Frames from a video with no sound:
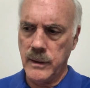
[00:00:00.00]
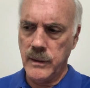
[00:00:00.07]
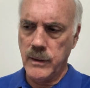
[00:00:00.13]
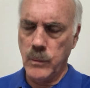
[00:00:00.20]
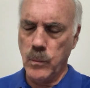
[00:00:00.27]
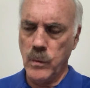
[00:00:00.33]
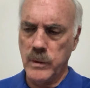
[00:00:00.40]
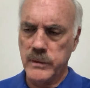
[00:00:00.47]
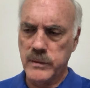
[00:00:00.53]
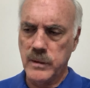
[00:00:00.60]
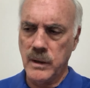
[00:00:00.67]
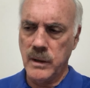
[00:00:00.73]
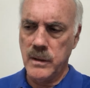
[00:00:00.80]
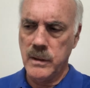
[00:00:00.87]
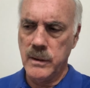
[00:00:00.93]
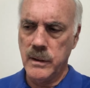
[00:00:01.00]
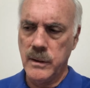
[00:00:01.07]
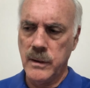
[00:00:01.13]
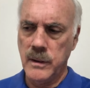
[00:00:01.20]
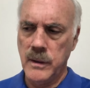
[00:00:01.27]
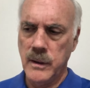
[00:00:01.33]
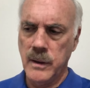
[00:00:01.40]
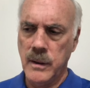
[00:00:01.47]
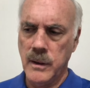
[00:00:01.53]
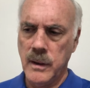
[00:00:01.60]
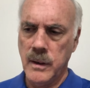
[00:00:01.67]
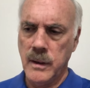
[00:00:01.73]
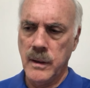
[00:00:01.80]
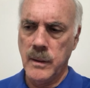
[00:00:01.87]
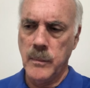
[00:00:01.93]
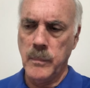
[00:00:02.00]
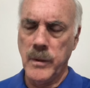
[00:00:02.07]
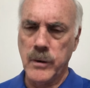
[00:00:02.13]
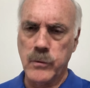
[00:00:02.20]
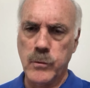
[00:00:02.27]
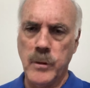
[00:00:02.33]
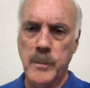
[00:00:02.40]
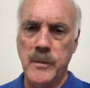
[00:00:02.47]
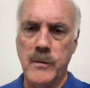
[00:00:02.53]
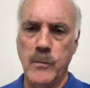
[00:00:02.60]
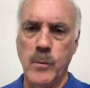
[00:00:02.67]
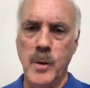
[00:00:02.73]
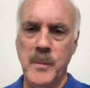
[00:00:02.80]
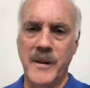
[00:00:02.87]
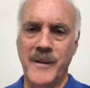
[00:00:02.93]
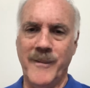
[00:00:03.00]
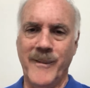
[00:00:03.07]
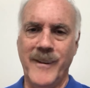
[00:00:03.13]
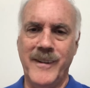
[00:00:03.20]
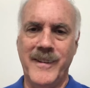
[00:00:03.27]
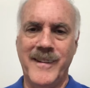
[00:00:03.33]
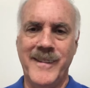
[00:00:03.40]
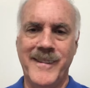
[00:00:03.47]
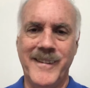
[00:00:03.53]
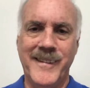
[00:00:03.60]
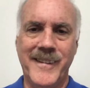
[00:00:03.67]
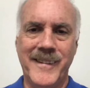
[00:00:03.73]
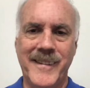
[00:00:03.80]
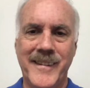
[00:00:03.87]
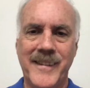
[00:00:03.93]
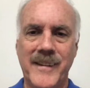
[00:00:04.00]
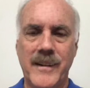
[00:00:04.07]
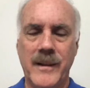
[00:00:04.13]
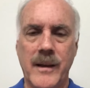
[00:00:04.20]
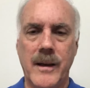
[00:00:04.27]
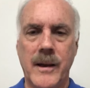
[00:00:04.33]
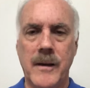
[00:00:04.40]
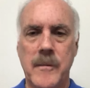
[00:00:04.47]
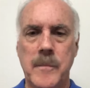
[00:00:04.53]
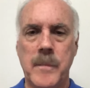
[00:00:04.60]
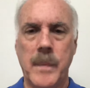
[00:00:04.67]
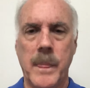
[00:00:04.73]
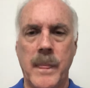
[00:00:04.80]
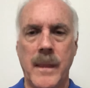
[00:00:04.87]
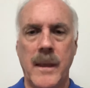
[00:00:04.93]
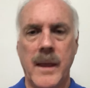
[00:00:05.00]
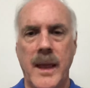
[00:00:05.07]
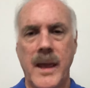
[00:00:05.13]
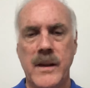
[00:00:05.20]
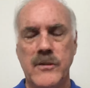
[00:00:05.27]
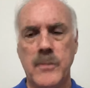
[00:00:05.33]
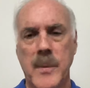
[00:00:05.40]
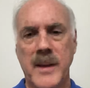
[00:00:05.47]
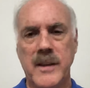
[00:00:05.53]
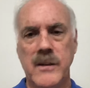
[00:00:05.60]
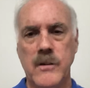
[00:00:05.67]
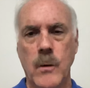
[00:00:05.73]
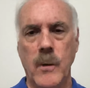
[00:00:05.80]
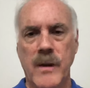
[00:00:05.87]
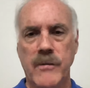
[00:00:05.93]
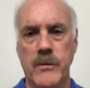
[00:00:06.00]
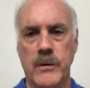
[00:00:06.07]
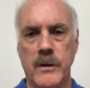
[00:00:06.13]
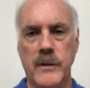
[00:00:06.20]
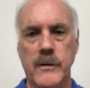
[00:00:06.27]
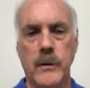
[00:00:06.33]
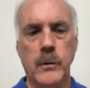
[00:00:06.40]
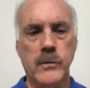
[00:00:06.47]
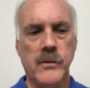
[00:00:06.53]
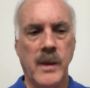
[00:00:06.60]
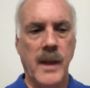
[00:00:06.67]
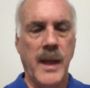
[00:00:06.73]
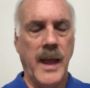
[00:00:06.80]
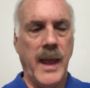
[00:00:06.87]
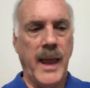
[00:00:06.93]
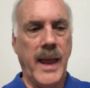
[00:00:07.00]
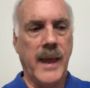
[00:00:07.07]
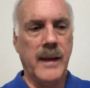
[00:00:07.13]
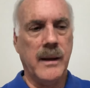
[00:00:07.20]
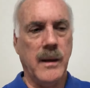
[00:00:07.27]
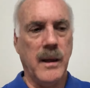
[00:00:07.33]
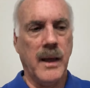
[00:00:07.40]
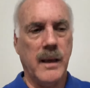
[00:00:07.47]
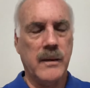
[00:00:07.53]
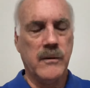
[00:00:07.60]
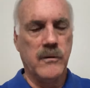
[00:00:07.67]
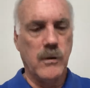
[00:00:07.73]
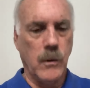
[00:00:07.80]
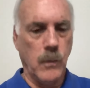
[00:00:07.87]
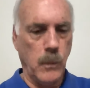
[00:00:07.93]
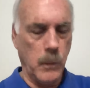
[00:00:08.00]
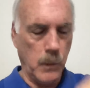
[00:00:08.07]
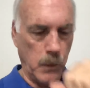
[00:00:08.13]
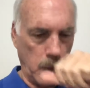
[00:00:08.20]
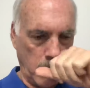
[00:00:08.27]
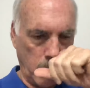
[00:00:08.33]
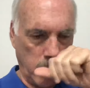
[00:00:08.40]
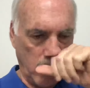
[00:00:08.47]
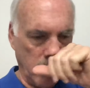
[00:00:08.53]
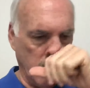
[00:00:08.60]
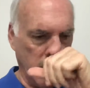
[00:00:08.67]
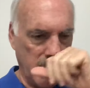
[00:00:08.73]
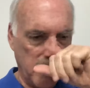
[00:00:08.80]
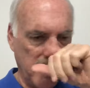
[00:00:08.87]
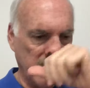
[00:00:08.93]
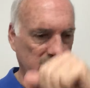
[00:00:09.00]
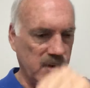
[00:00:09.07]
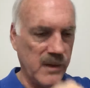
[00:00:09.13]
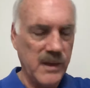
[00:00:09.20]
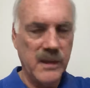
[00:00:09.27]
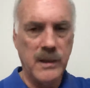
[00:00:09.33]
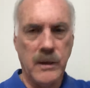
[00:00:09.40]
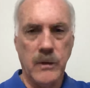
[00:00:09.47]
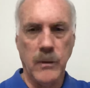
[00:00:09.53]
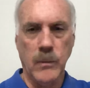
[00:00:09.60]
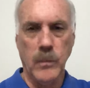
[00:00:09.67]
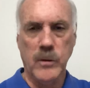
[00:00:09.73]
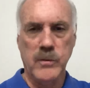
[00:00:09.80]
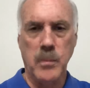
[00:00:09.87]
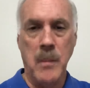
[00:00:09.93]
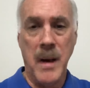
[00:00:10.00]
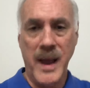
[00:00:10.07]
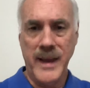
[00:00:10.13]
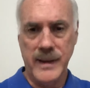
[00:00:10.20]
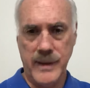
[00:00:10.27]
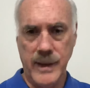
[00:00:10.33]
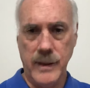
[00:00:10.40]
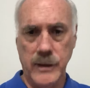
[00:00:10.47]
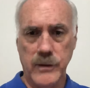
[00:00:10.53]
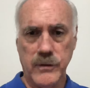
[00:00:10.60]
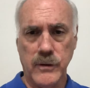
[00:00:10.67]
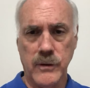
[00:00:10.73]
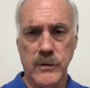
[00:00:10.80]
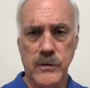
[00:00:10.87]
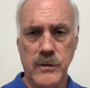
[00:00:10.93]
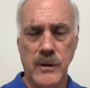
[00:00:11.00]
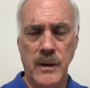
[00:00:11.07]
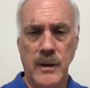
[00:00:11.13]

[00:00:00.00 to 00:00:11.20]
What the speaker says: want better treatment of women, right? And he's making no effort on those. And so what am I seeing here? What's my analysis?